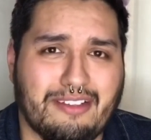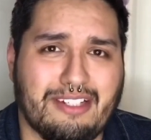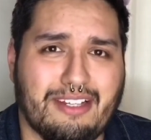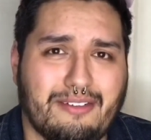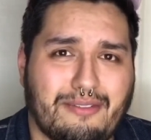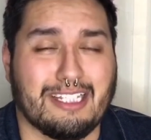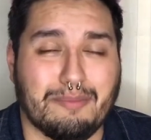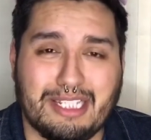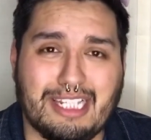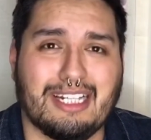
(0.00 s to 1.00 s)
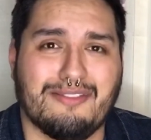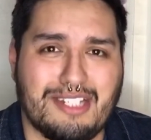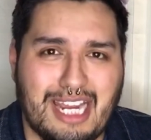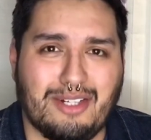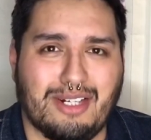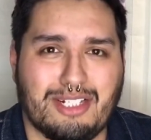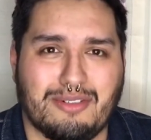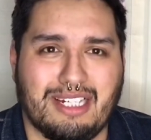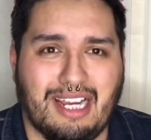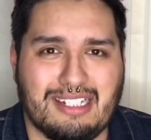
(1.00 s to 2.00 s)
you did in the beginning of January
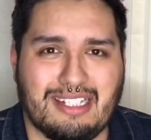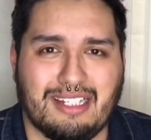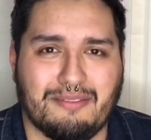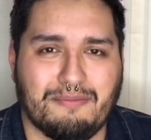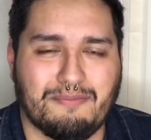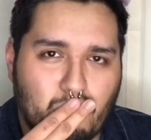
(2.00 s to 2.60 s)
2018.